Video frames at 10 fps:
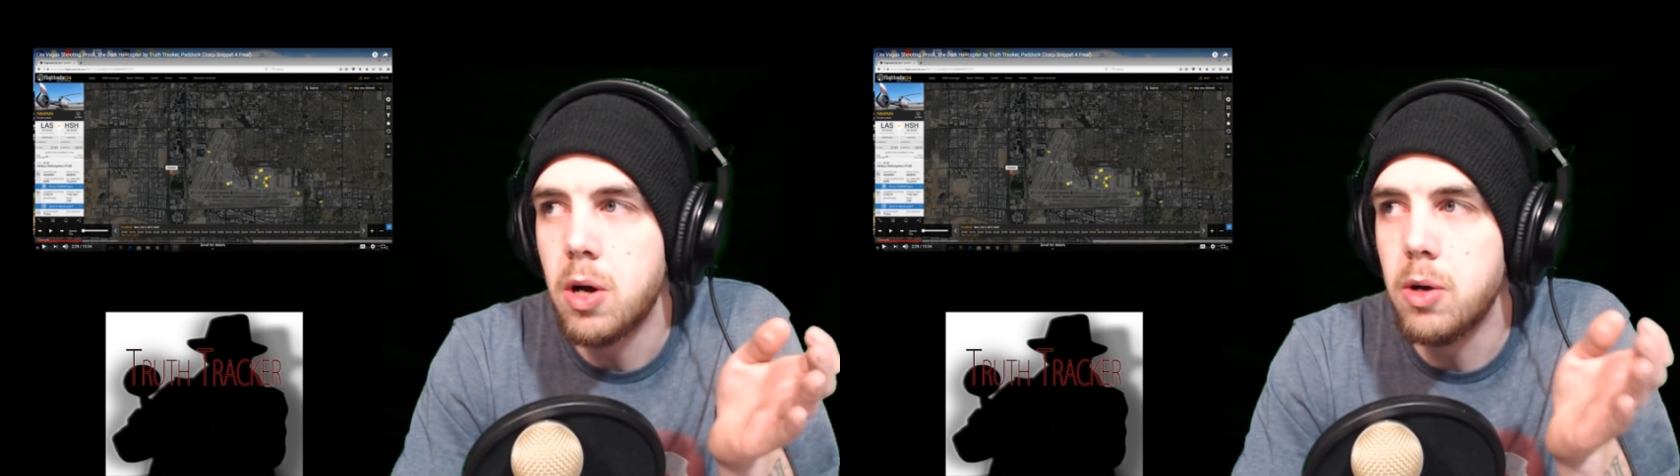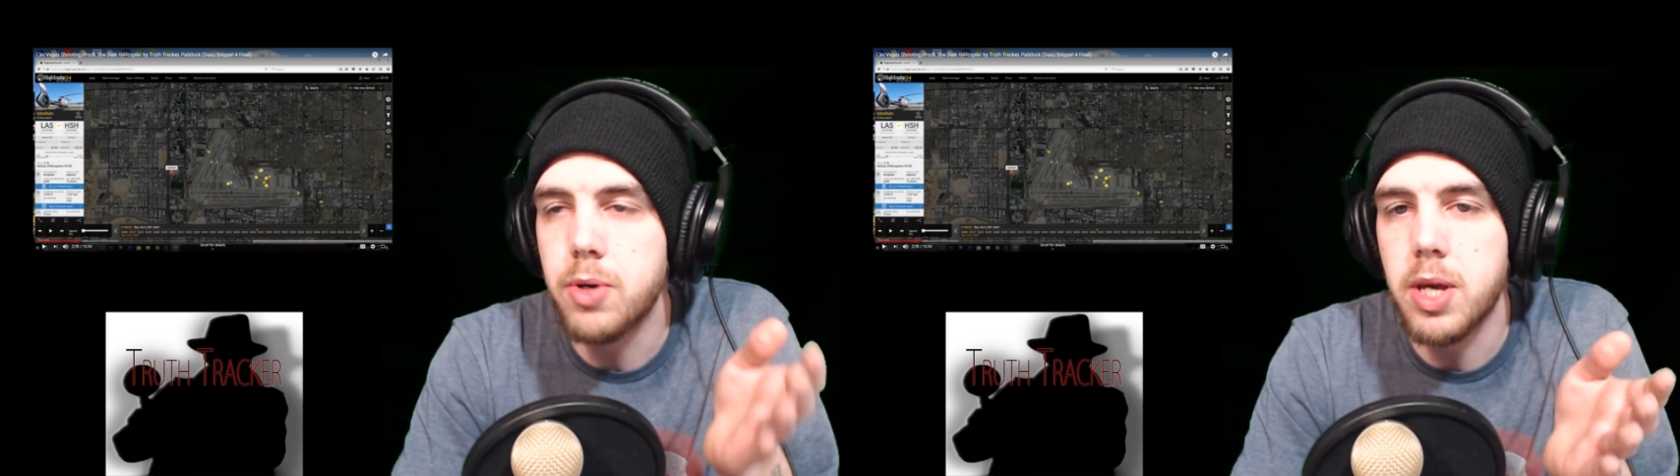
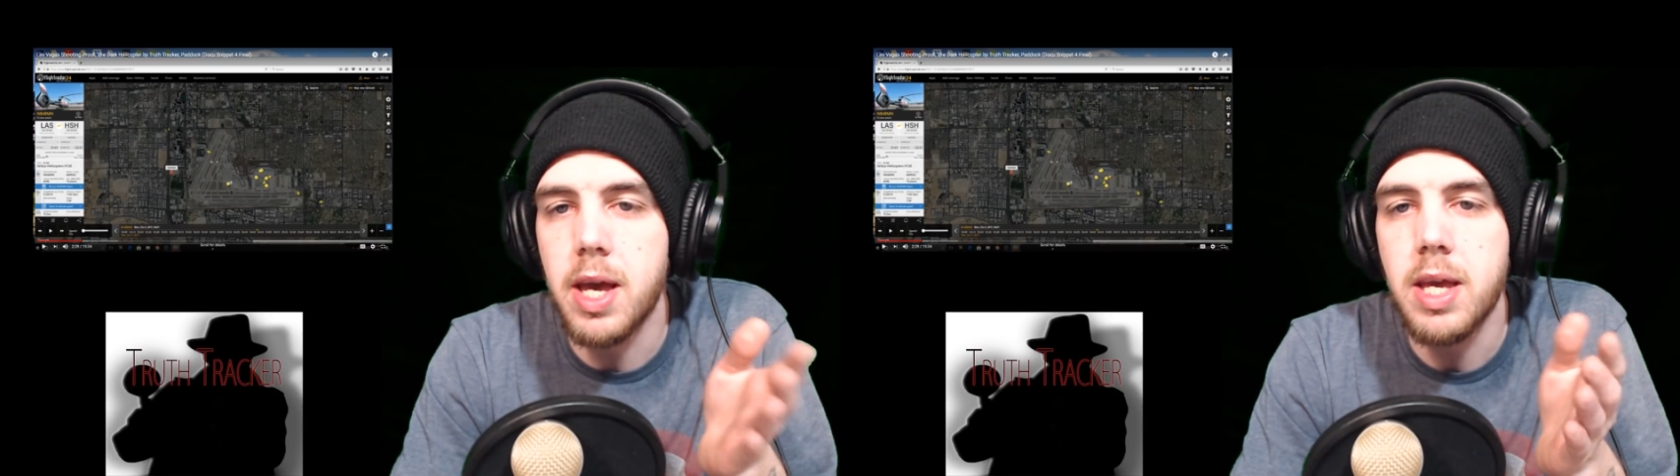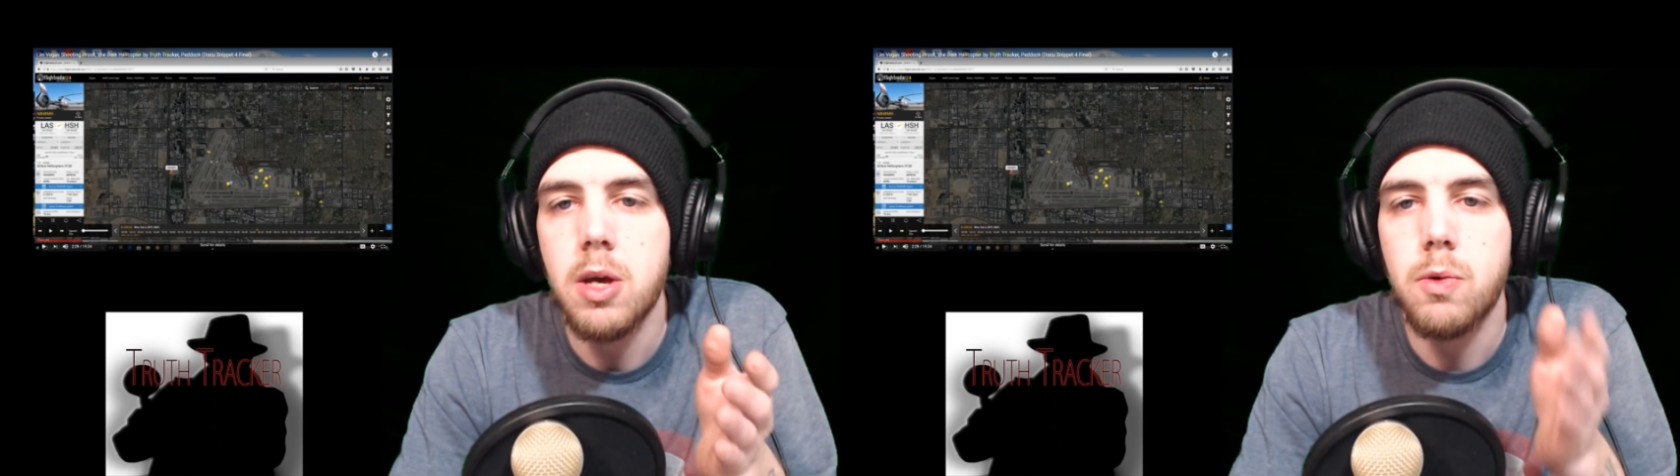
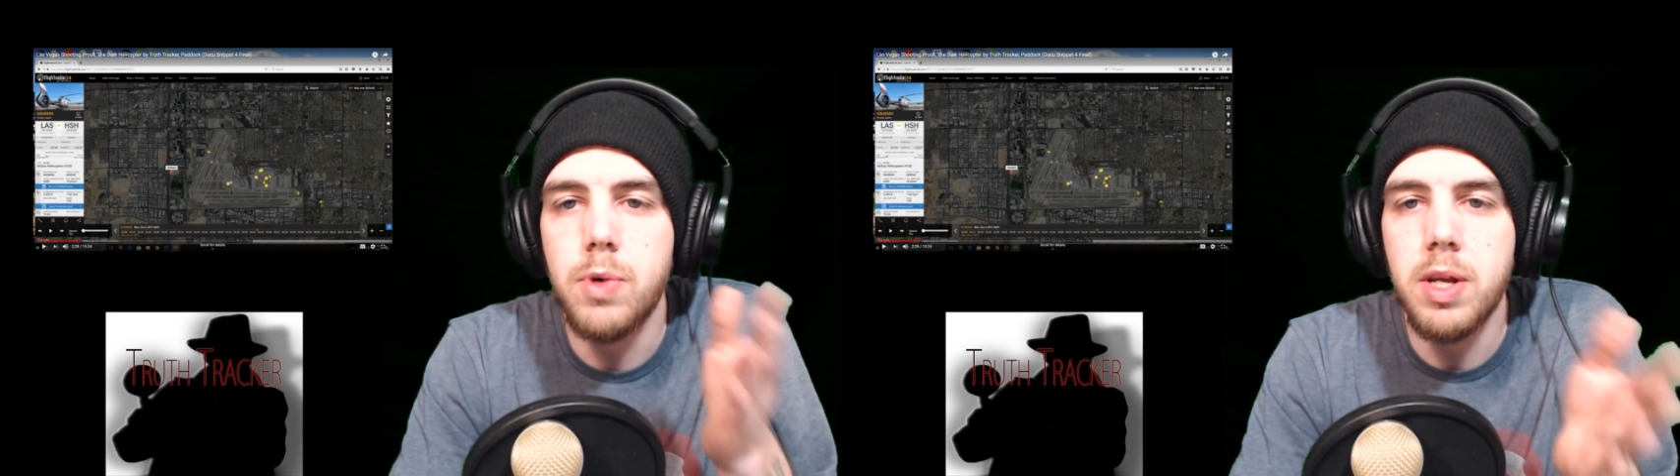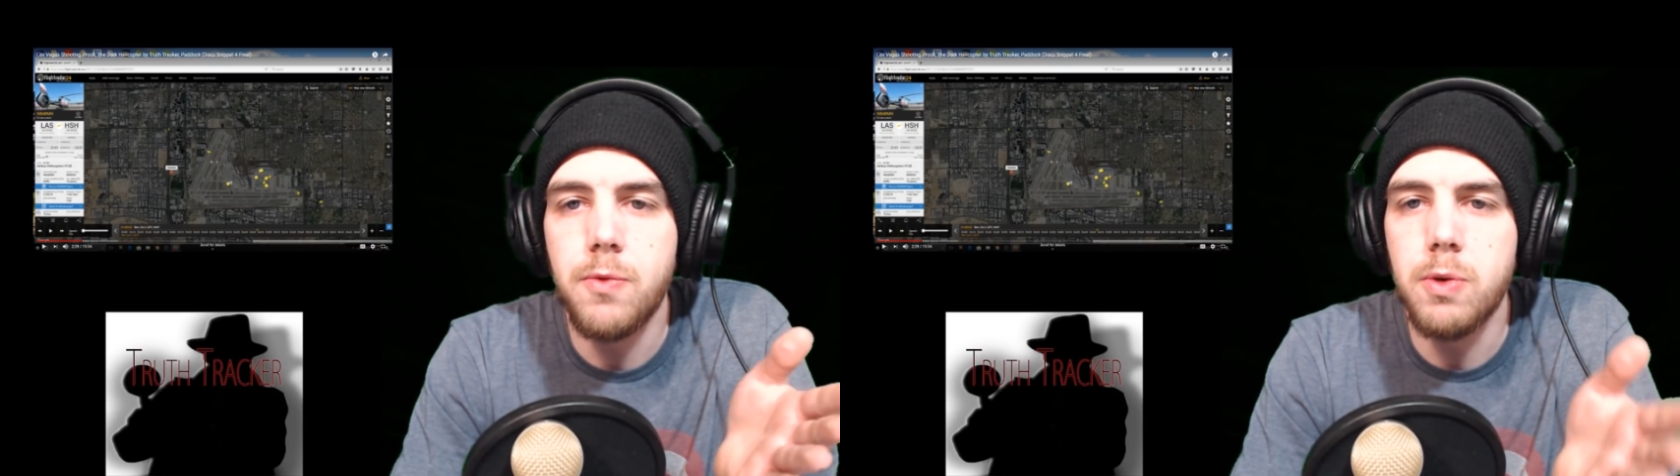Okay,
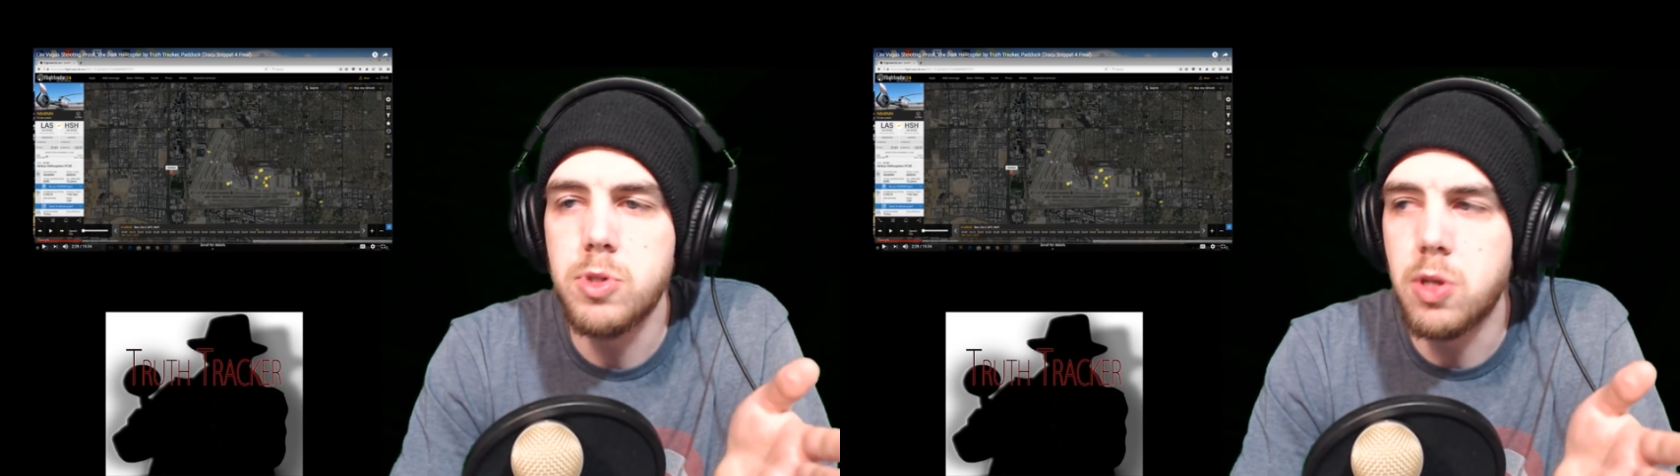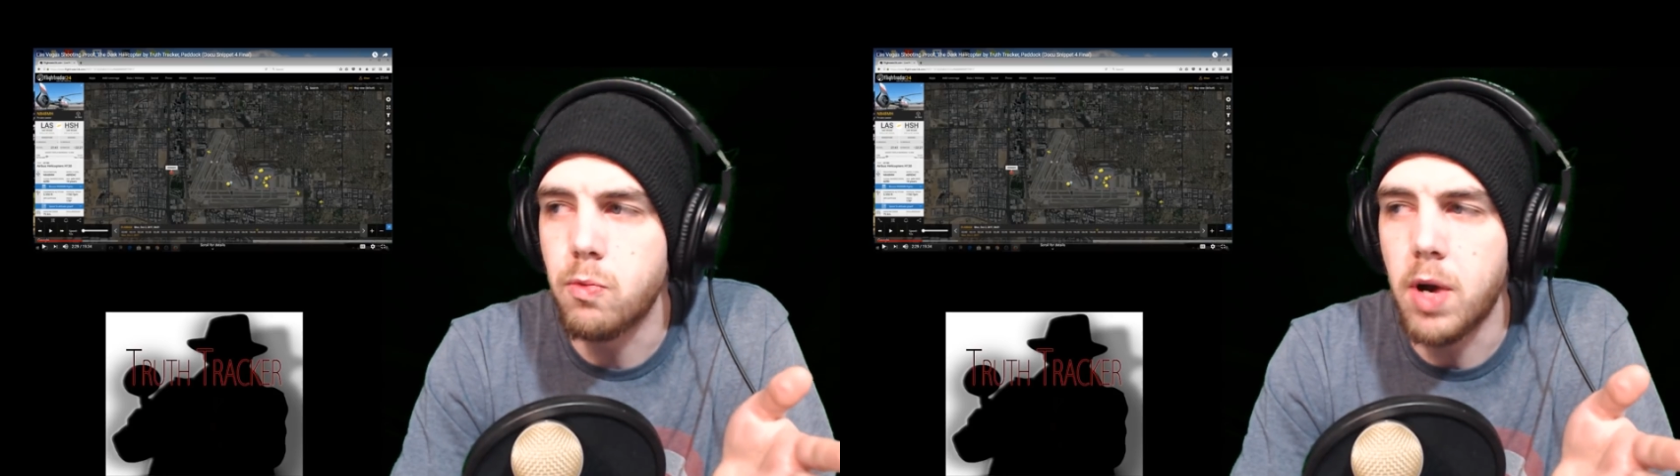what if it
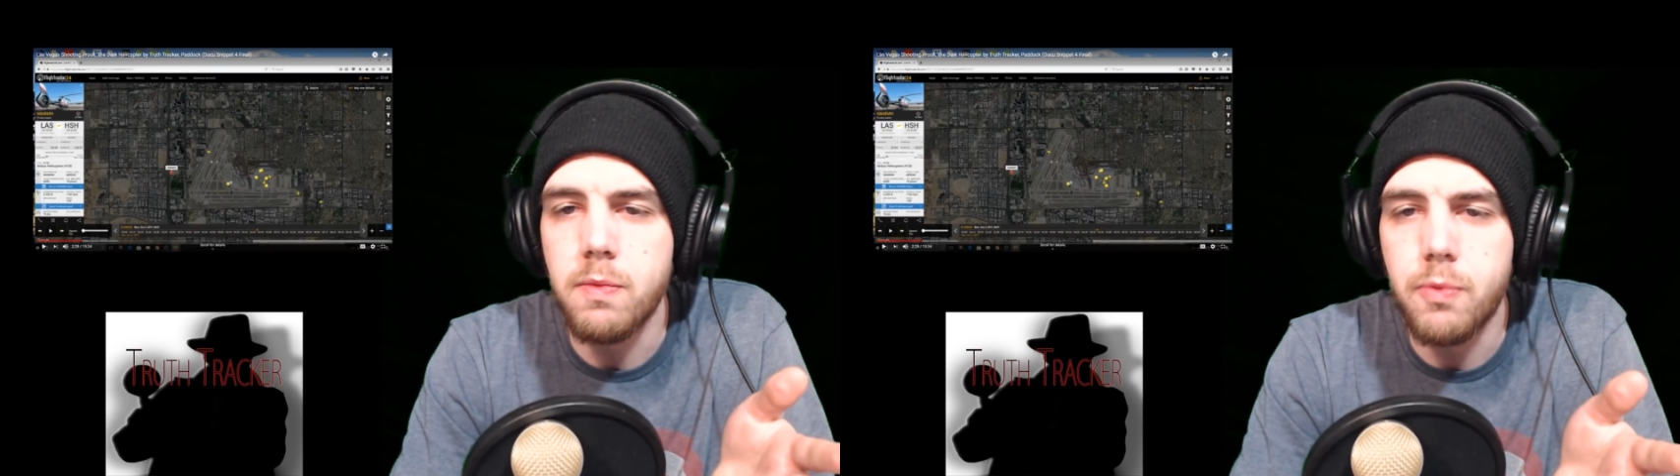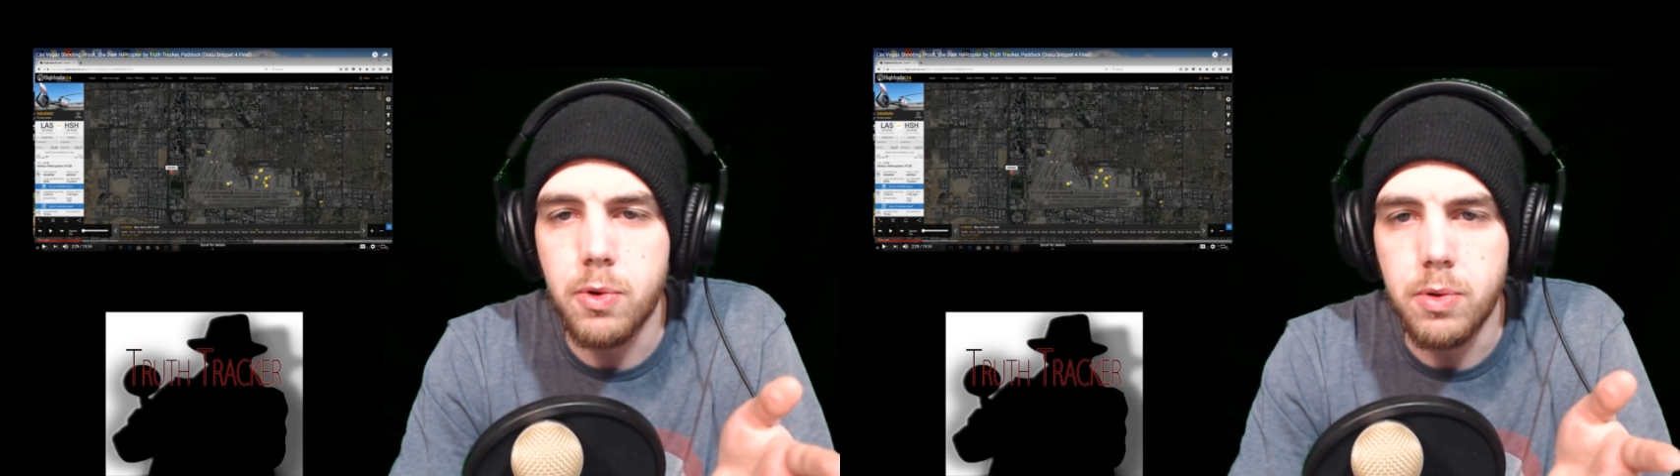was a
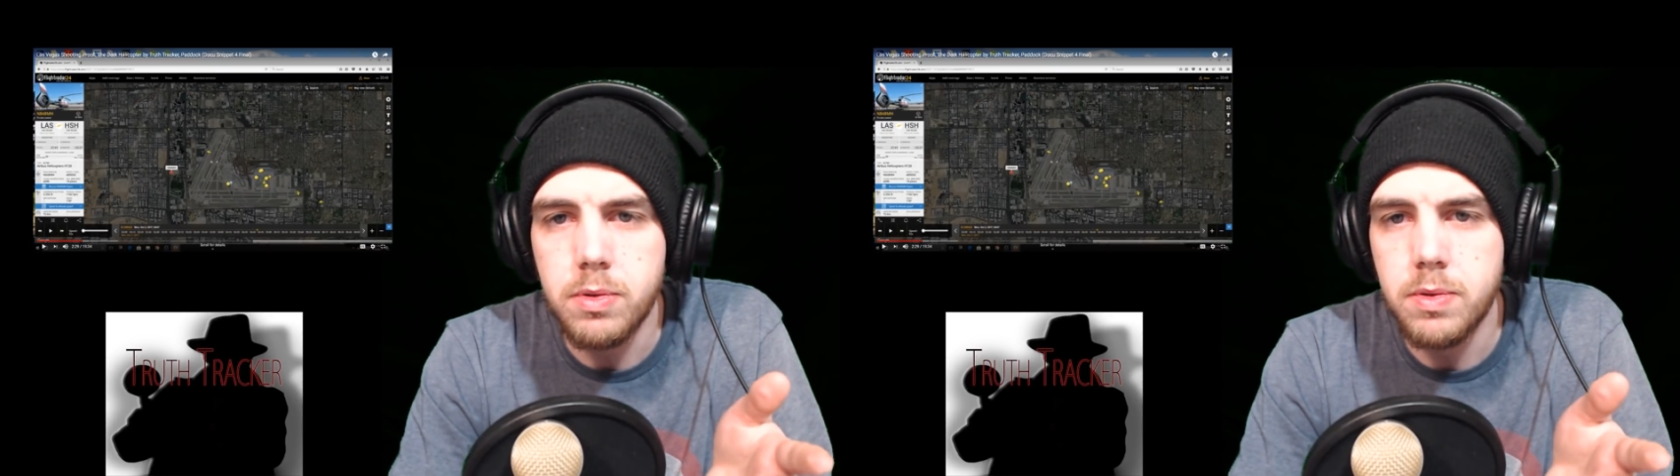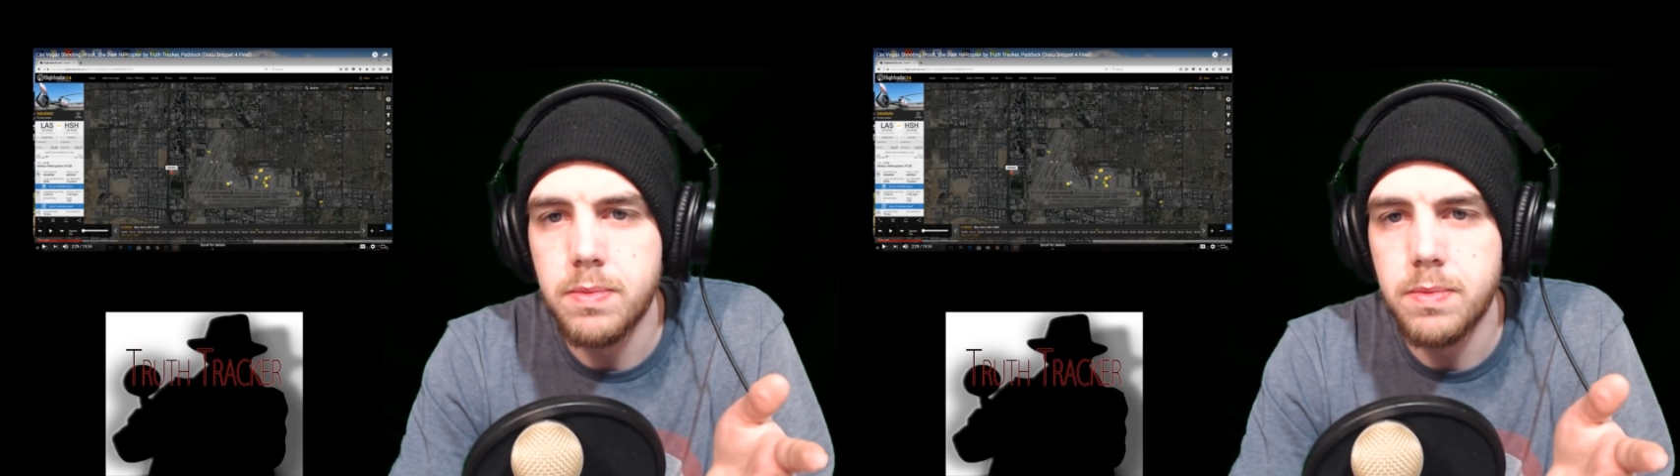rifle?